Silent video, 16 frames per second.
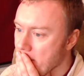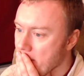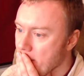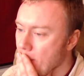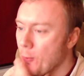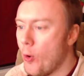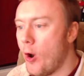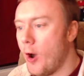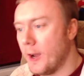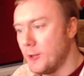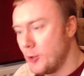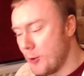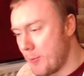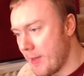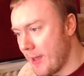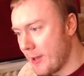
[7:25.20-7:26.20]
what I
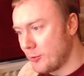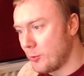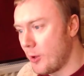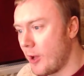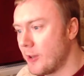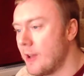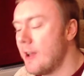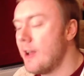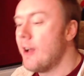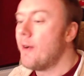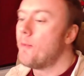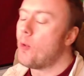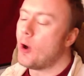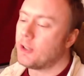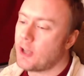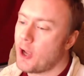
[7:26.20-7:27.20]
do about that. So
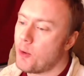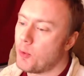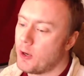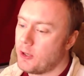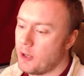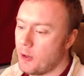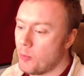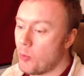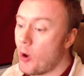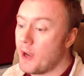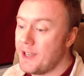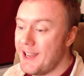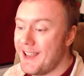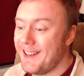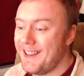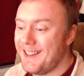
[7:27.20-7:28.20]
what I don't want to do, what I
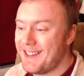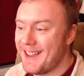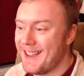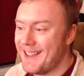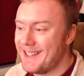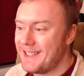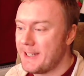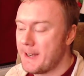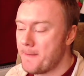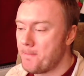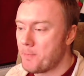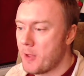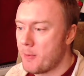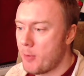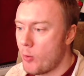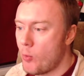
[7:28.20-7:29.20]
nearly did,
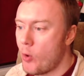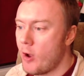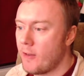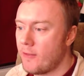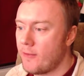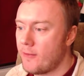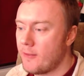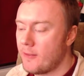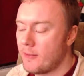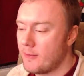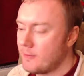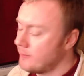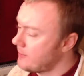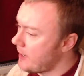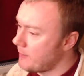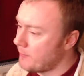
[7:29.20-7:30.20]
and my wife
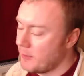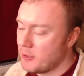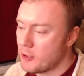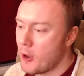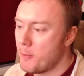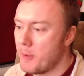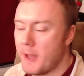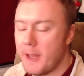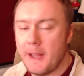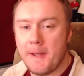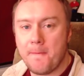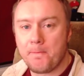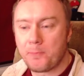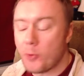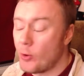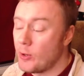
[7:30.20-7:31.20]
thankfully stopped me.
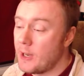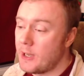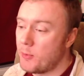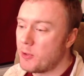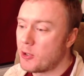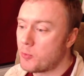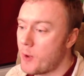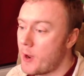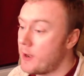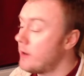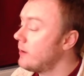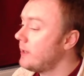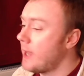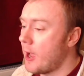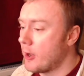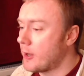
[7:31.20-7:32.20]
What I didn't do was just went,
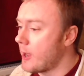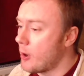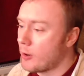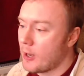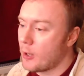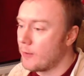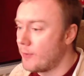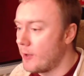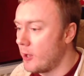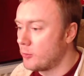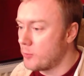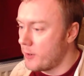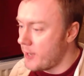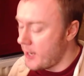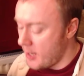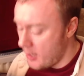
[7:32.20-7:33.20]
yeah, okay, I'll click on the first
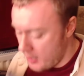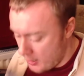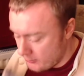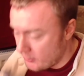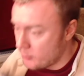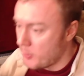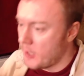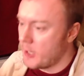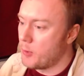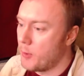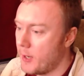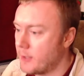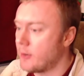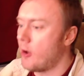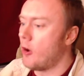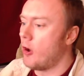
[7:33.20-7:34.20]
one. There you are, 120
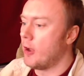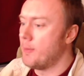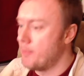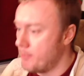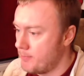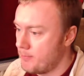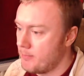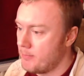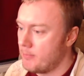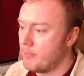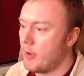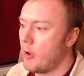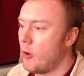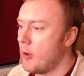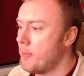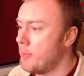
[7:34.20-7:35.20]
quid. I'm
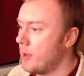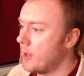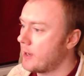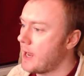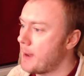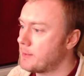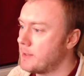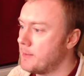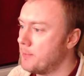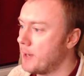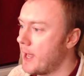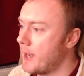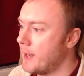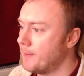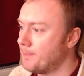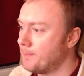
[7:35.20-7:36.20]
Captain
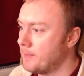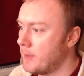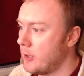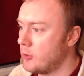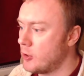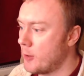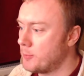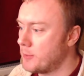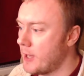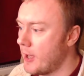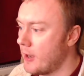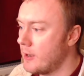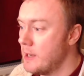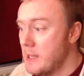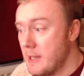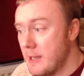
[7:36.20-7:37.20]
Planet and job
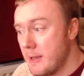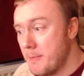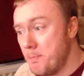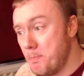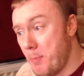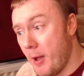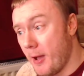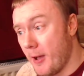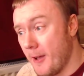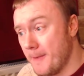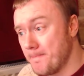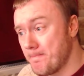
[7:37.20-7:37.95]
done. But